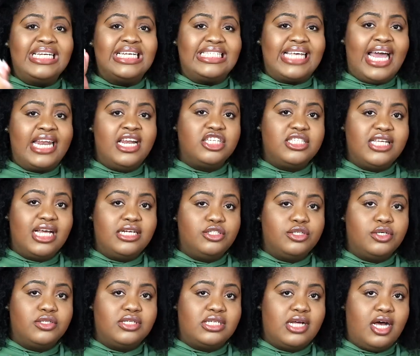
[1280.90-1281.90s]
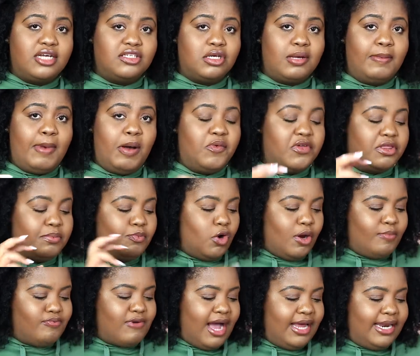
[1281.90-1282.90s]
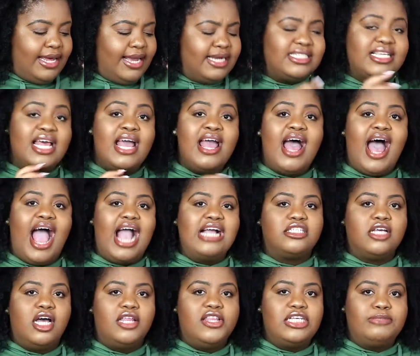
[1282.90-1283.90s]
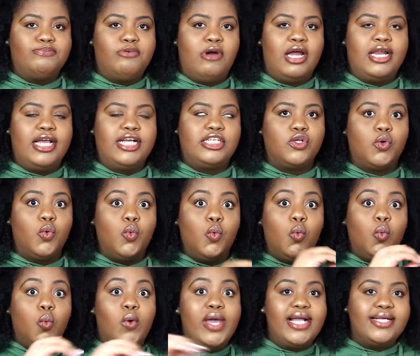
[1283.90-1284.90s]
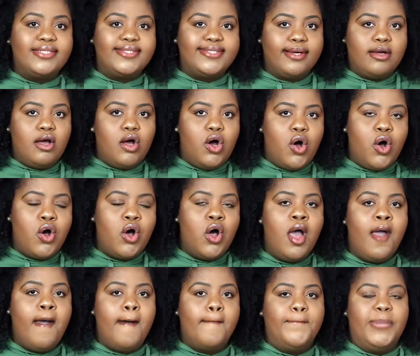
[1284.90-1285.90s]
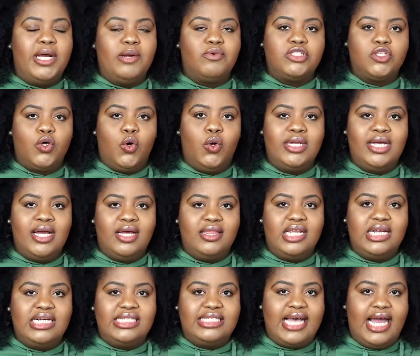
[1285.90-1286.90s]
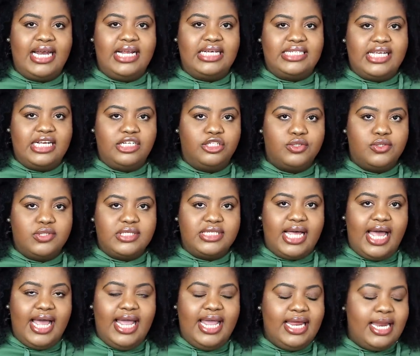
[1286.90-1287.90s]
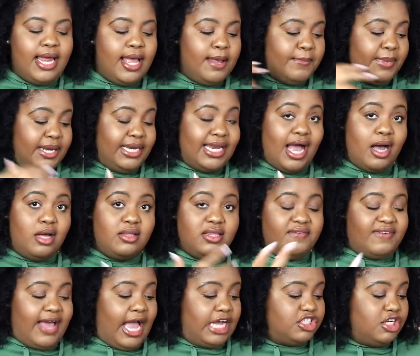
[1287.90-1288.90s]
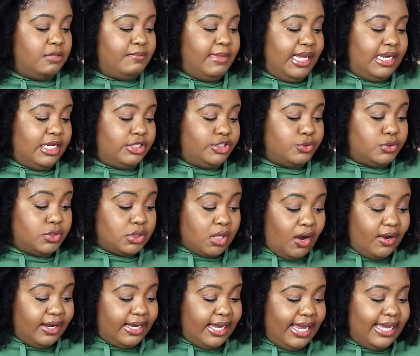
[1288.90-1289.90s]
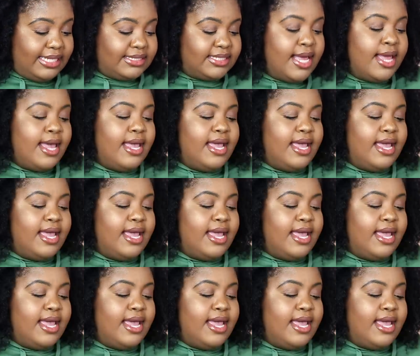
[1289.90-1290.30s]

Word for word: Design Essentials has also come out with more products. I saw these products weeks ago, but it was only on the Design Essentials site. But now they've actually made it to Target.